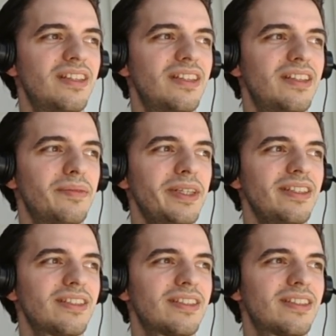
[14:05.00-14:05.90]
it might
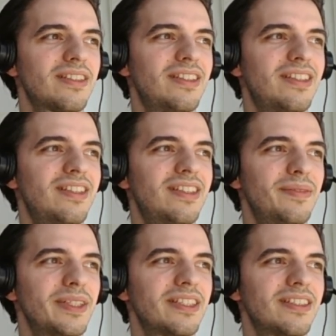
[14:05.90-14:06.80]
not
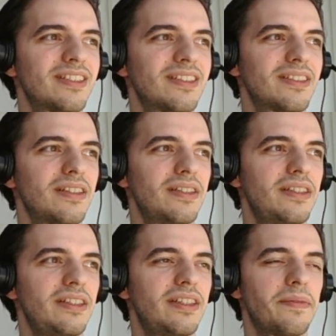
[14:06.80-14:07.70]
because
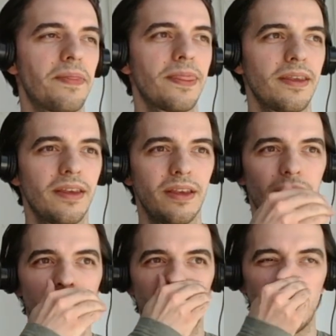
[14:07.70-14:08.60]
yeah,
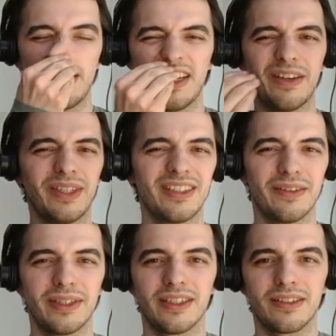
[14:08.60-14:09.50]
I want
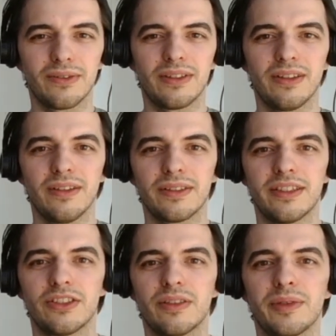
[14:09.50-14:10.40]
to go on a little
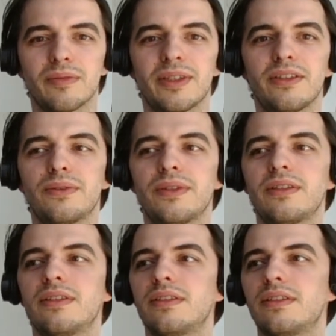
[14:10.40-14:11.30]
tangent about my
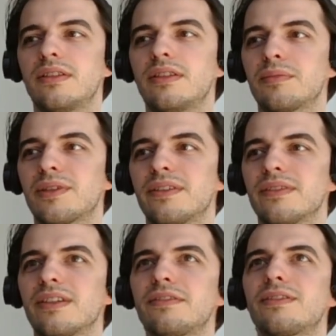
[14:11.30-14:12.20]
own private
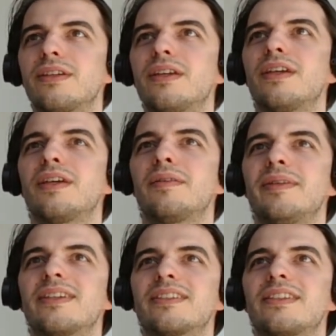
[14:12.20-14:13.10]
life,
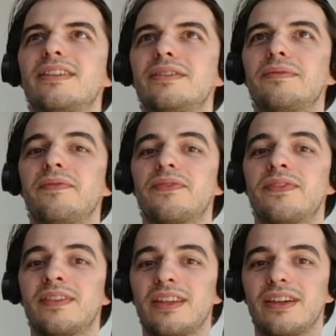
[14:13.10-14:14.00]
because I
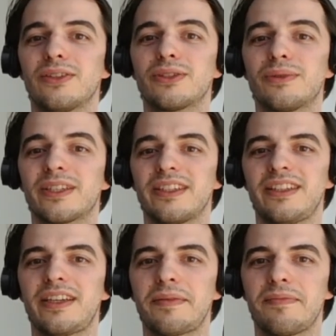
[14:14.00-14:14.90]
also work
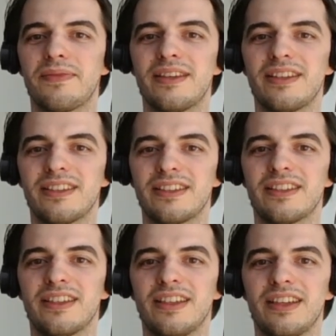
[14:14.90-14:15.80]
a
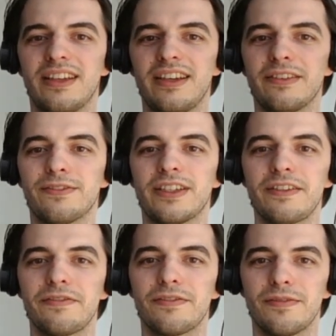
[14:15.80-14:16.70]
9 to
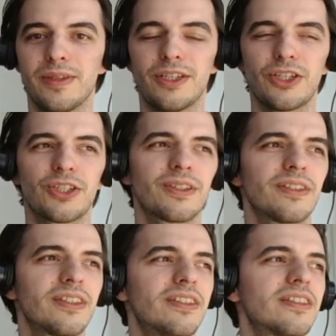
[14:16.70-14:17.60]
5 ish
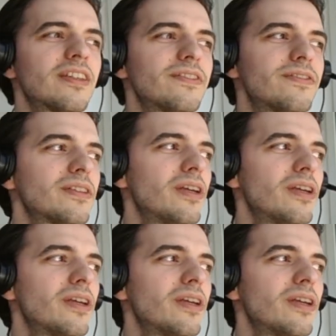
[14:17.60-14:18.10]
kind of thing,